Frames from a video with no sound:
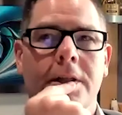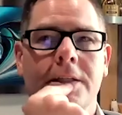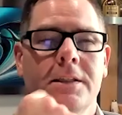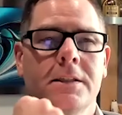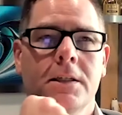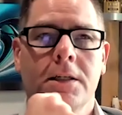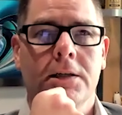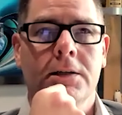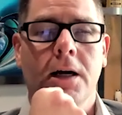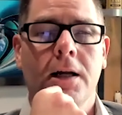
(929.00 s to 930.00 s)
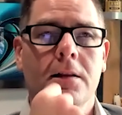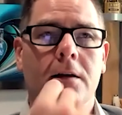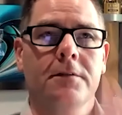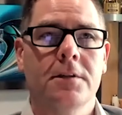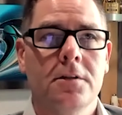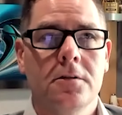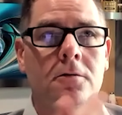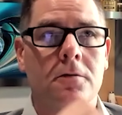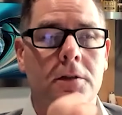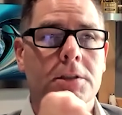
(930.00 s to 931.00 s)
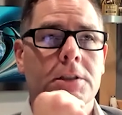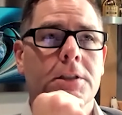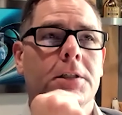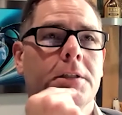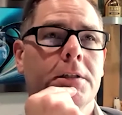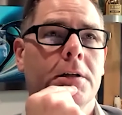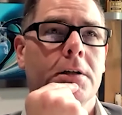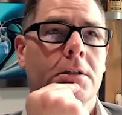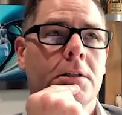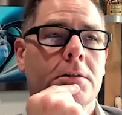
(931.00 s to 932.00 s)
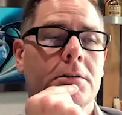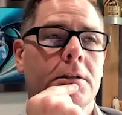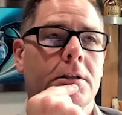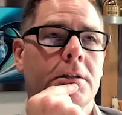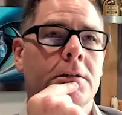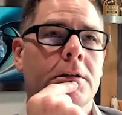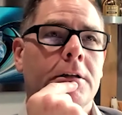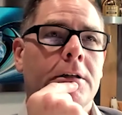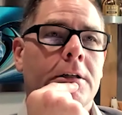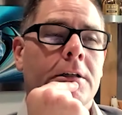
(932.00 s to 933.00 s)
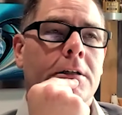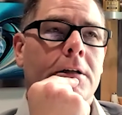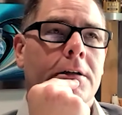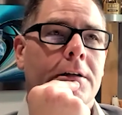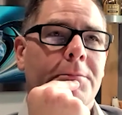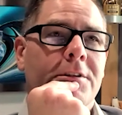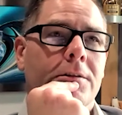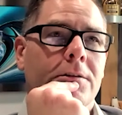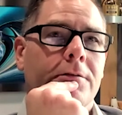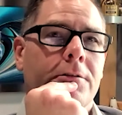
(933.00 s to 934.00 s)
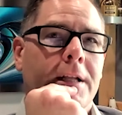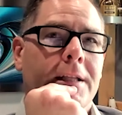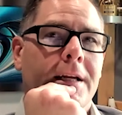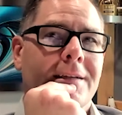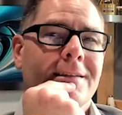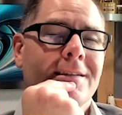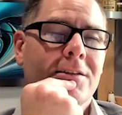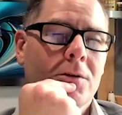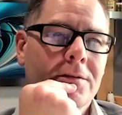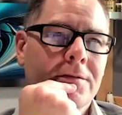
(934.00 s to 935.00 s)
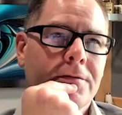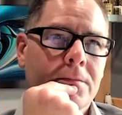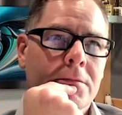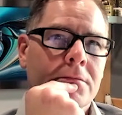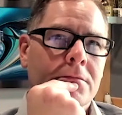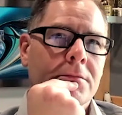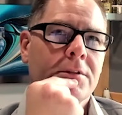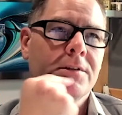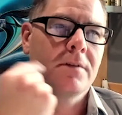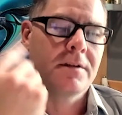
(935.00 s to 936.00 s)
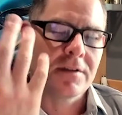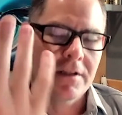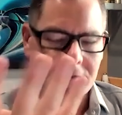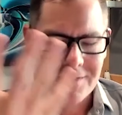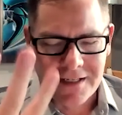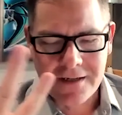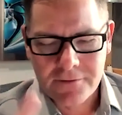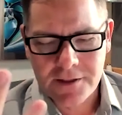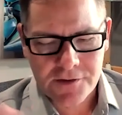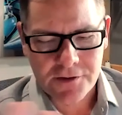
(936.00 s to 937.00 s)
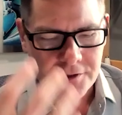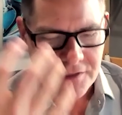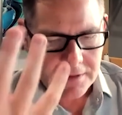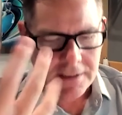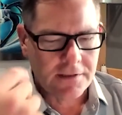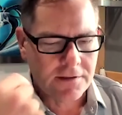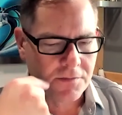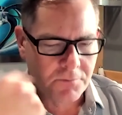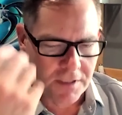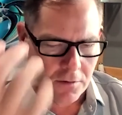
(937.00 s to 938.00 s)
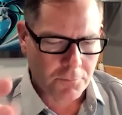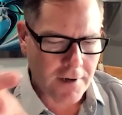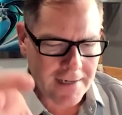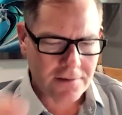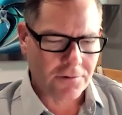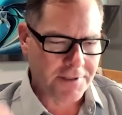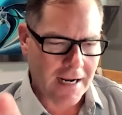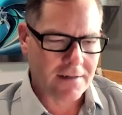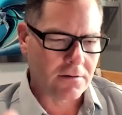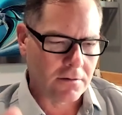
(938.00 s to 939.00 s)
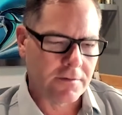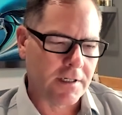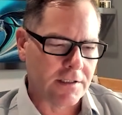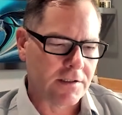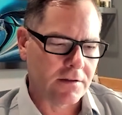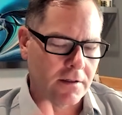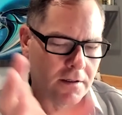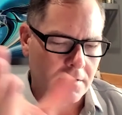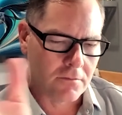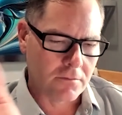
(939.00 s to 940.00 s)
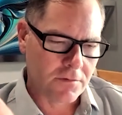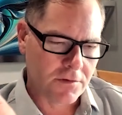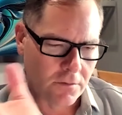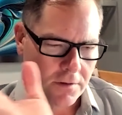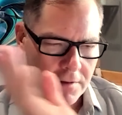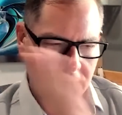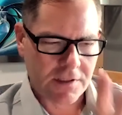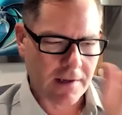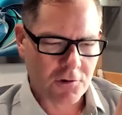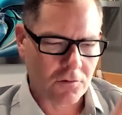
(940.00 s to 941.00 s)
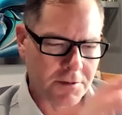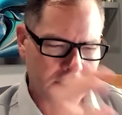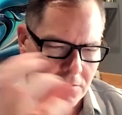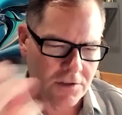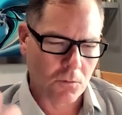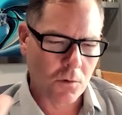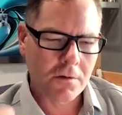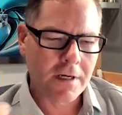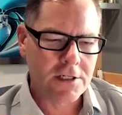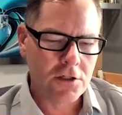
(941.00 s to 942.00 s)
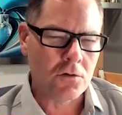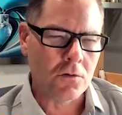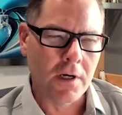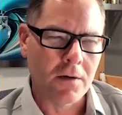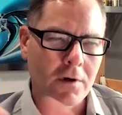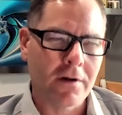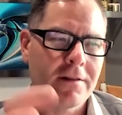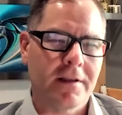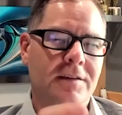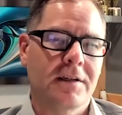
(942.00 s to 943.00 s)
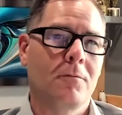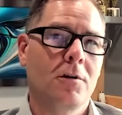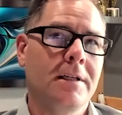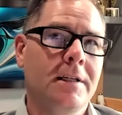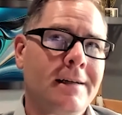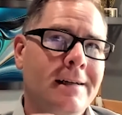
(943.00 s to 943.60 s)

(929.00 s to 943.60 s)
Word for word: the things that uh, I love to do uh, here on our on our on our episodes of Create the Next, just sort of is, is to give listeners and leaders, you know, practical, tactical advice. Uh, so the conceptual, but then, so what do I do? And one of the things that I'm really